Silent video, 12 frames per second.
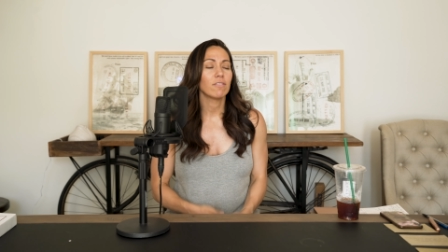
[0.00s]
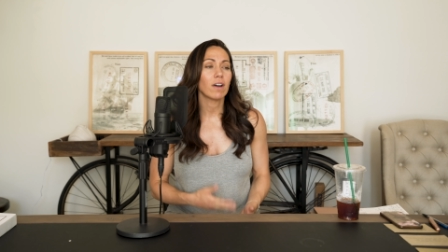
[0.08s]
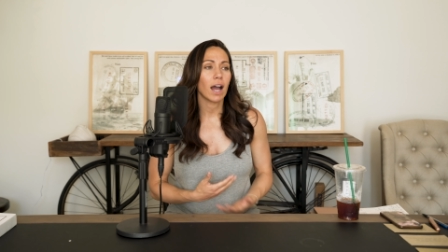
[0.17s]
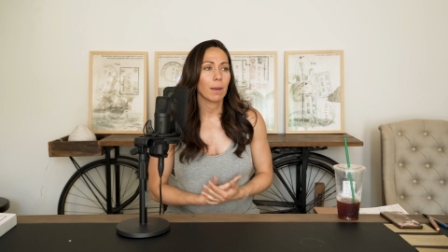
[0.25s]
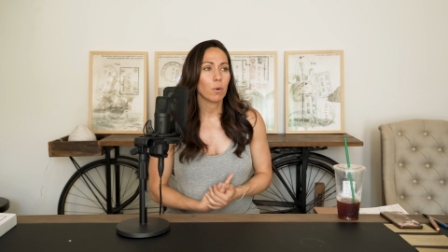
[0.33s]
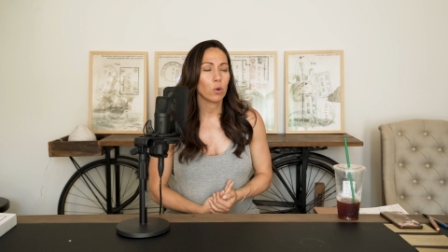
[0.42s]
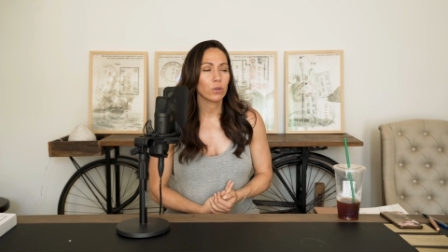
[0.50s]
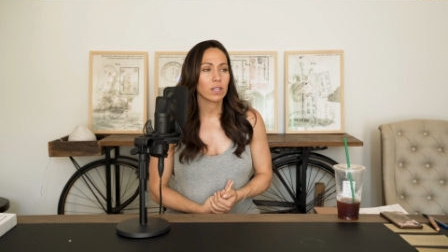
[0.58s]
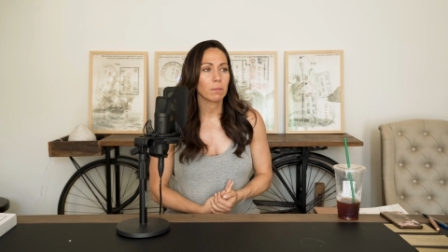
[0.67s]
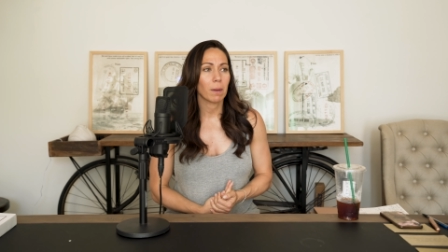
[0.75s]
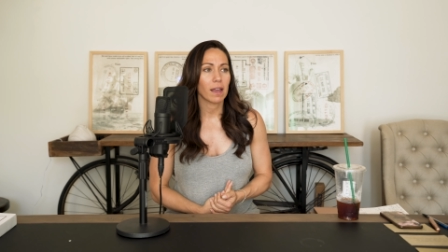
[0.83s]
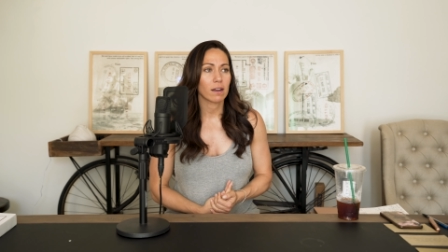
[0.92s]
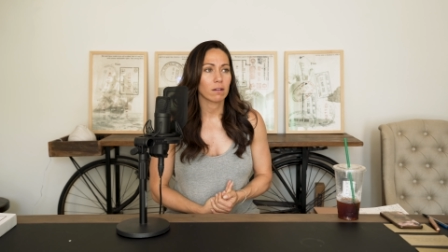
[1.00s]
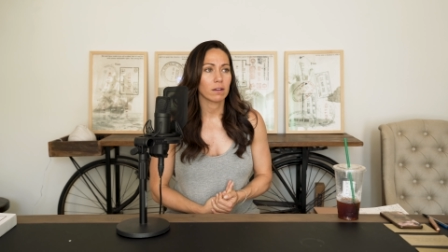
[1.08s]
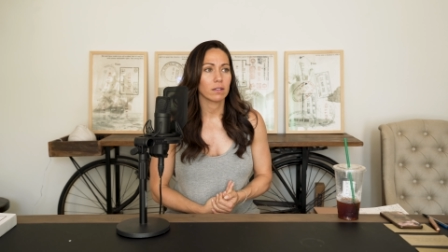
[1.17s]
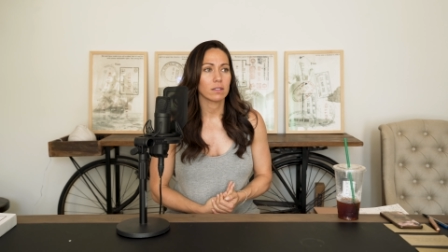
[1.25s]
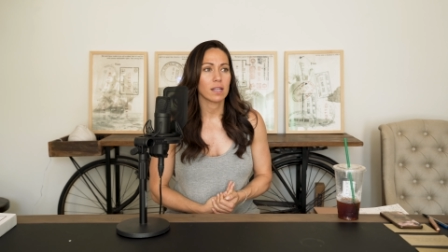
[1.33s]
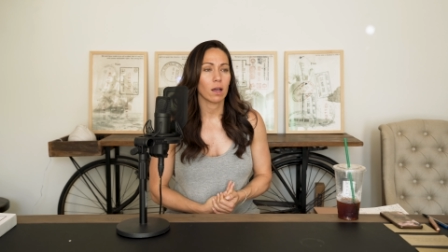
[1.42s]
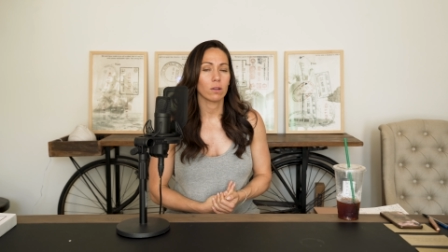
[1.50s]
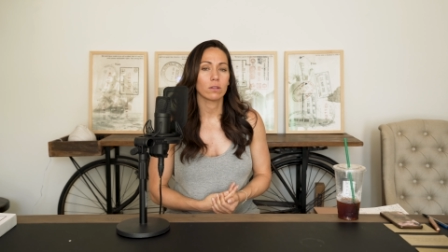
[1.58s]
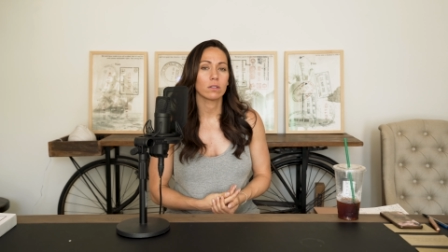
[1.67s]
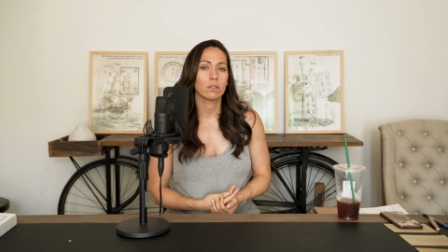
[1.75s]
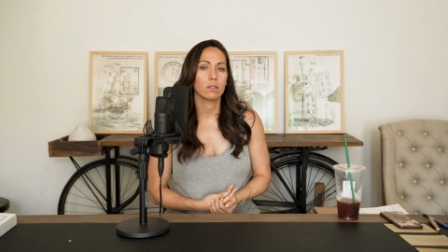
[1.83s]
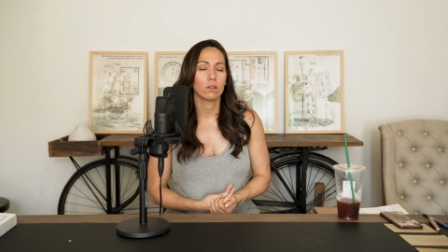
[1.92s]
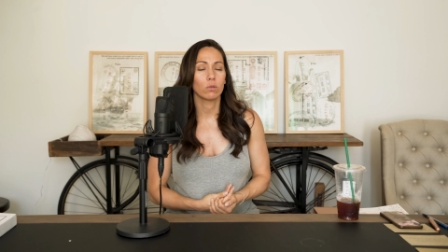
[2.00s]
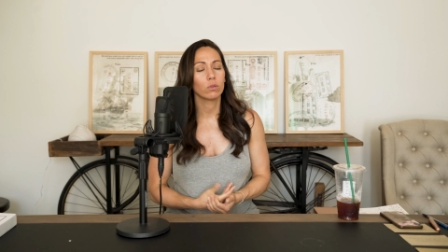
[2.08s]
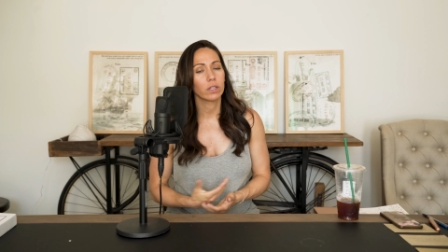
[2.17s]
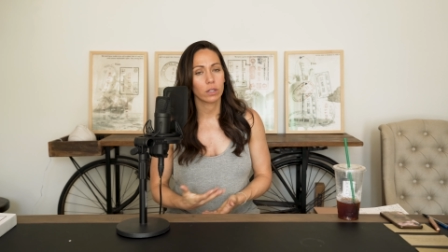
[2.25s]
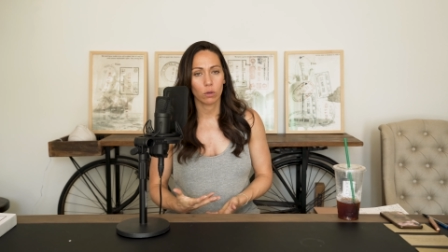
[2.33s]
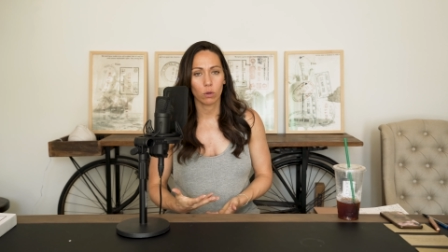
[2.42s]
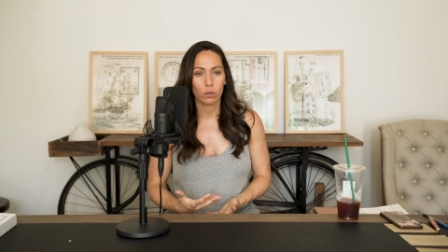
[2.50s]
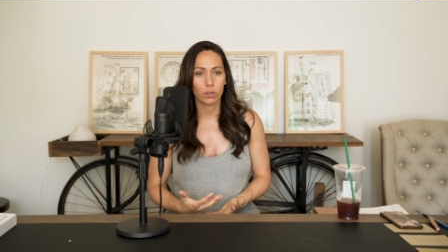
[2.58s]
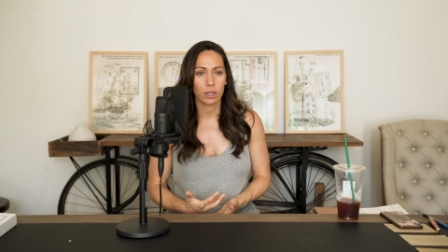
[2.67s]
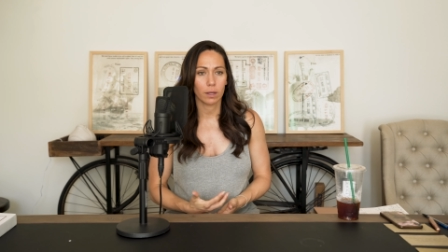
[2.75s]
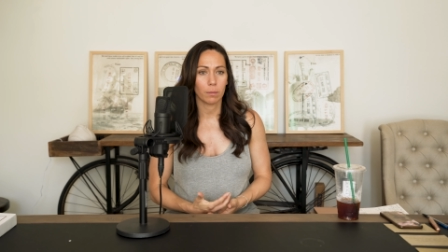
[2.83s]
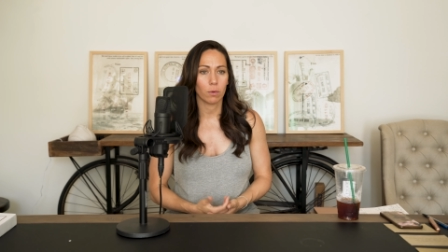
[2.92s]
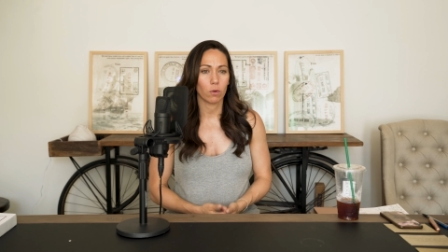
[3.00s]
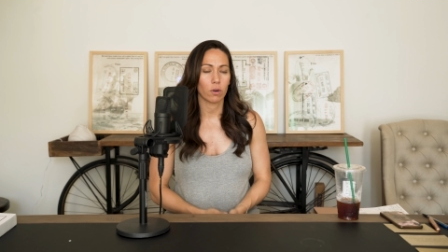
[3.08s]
if I'm holding Banner, he'll tell Julian to hold him,